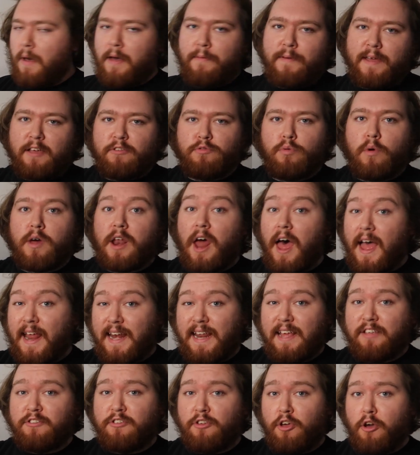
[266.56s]
but I think it's one I
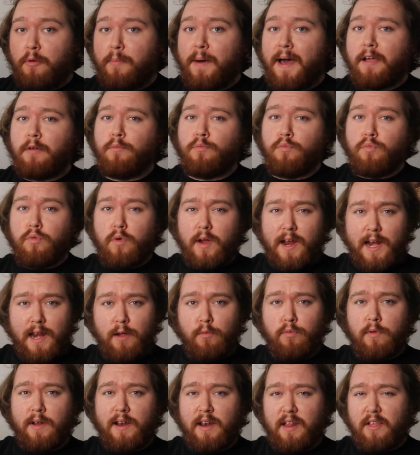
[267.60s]
need to go back and really
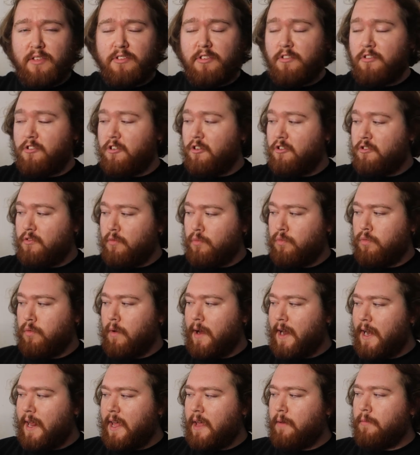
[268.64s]
re-listen to
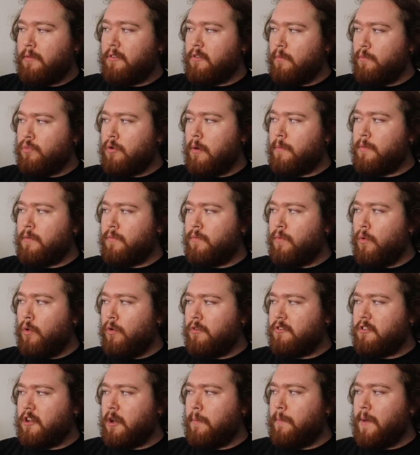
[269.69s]
really give you some proper
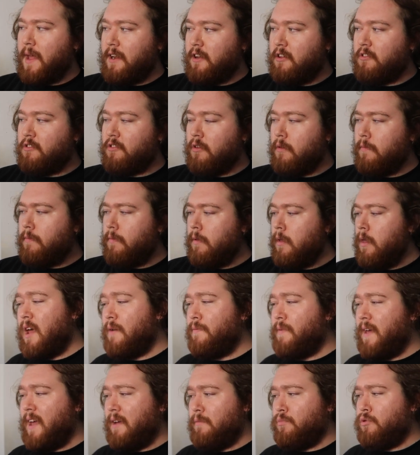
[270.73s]
thoughts and opinions of. And I
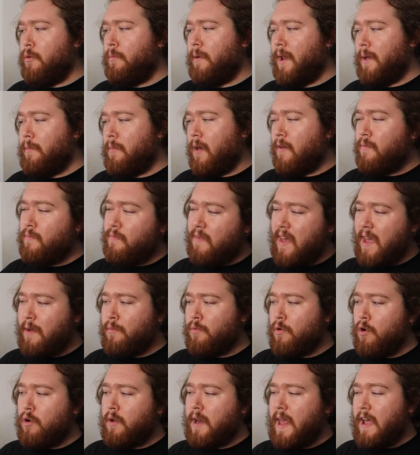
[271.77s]
think probably my
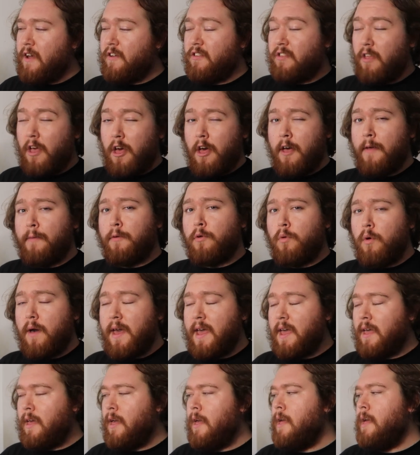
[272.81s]
favorite on here is
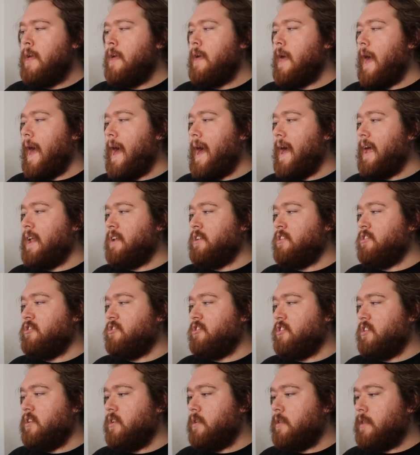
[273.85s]
Earthquake, and
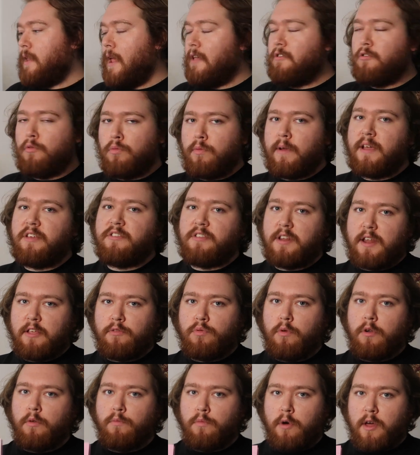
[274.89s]
there's a reason
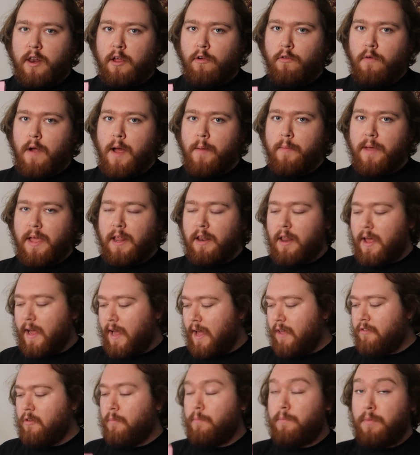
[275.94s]
this one won a Grammy.
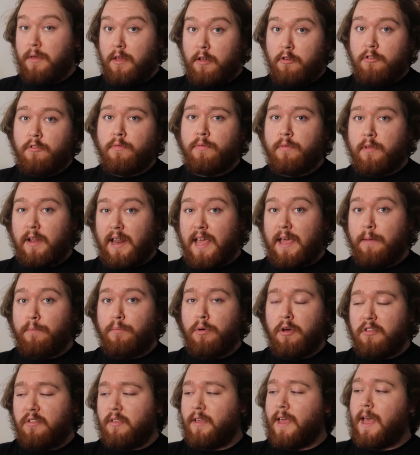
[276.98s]
Like, it's a beautifully
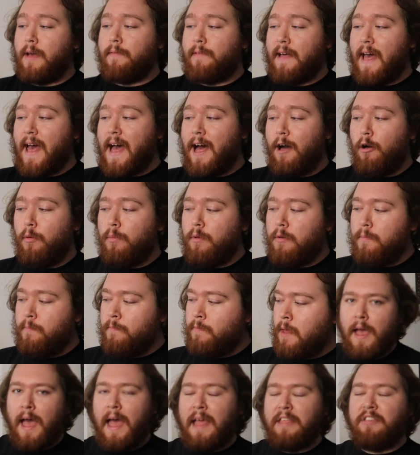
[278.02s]
put together album.
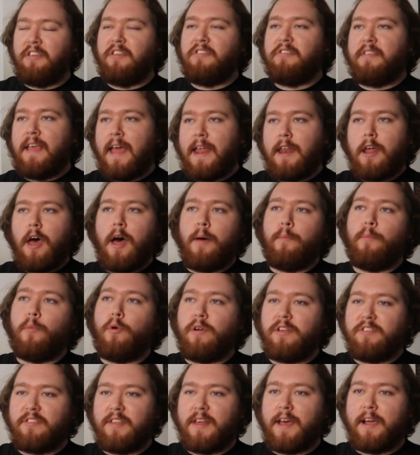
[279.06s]
As I said, I'm
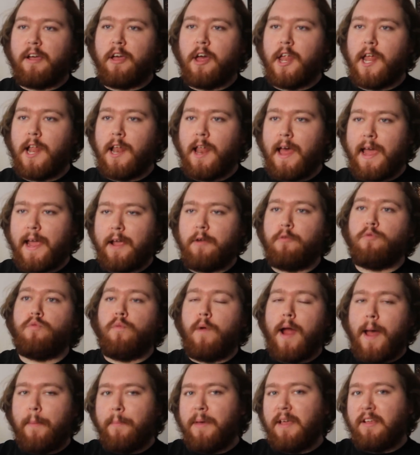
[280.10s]
more into that kind of like
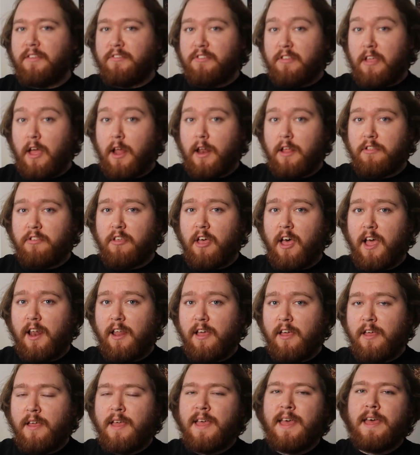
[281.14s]
rapping style of
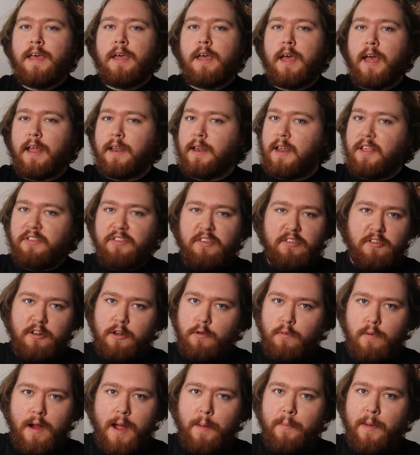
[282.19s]
Tyler, and this isn't
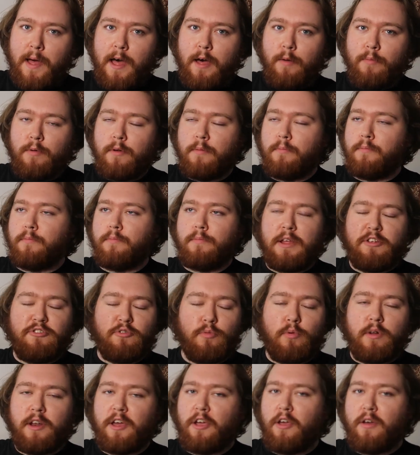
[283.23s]
a rap album. If
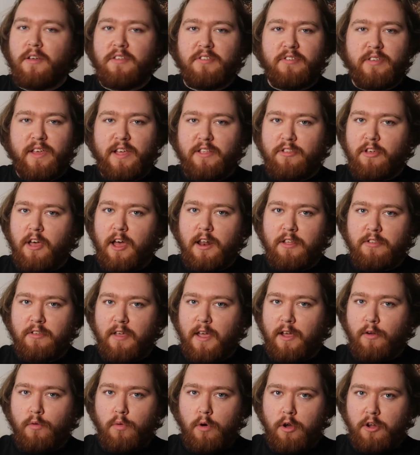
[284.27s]
you want to go and see Tyler's
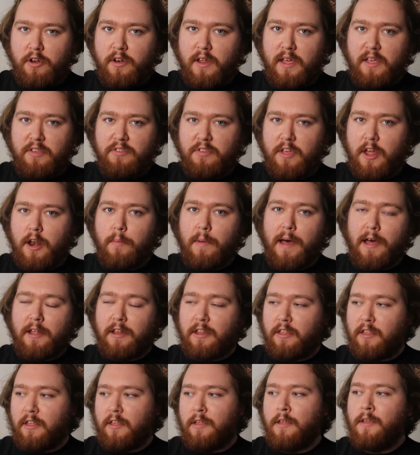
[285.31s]
like quote that he said
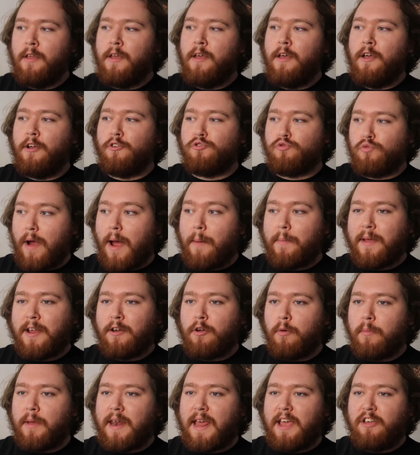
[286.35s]
about the Grammy
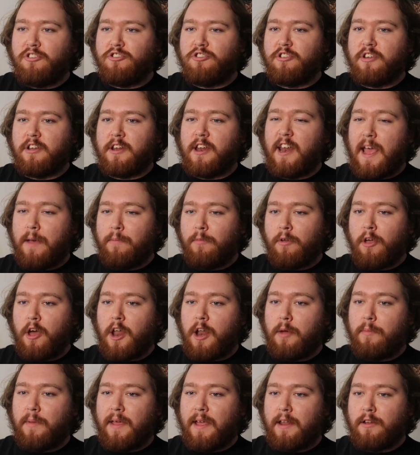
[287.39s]
nomination and him
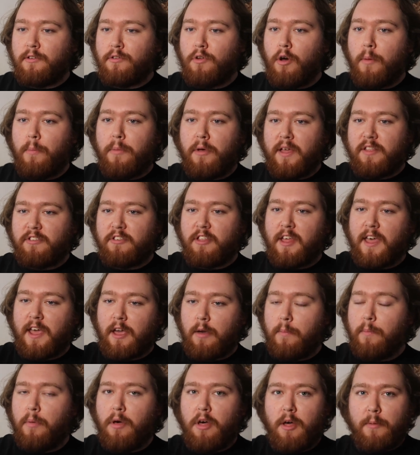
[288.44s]
kind of being not put into
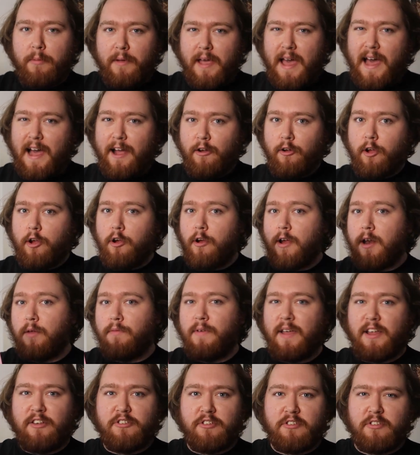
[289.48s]
like a pop category or
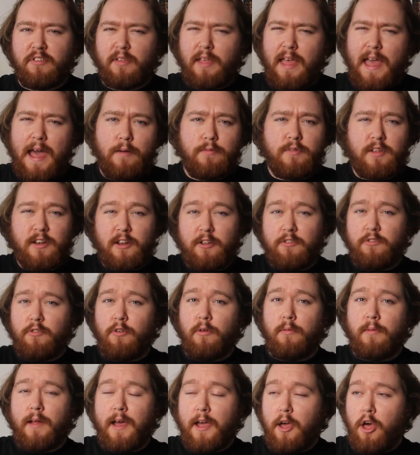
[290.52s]
anything, just kept into
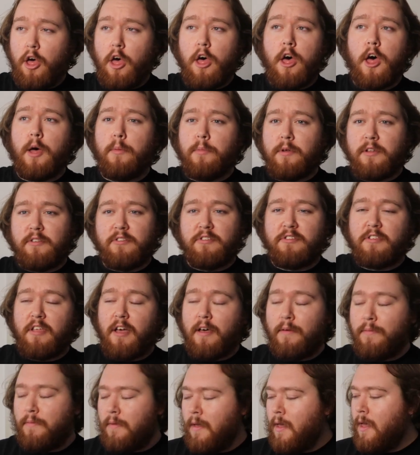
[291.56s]
sort of like urban
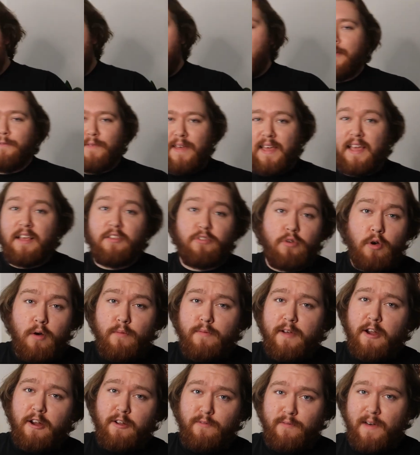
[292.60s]
stuff. I think he's got a
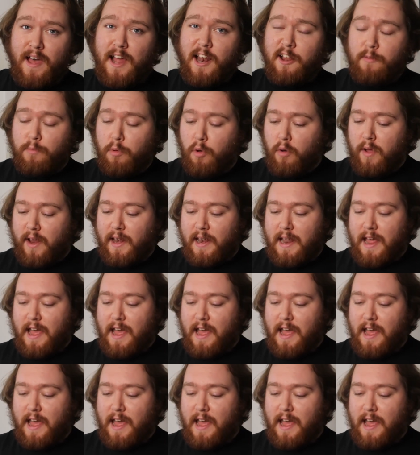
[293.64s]
very valid point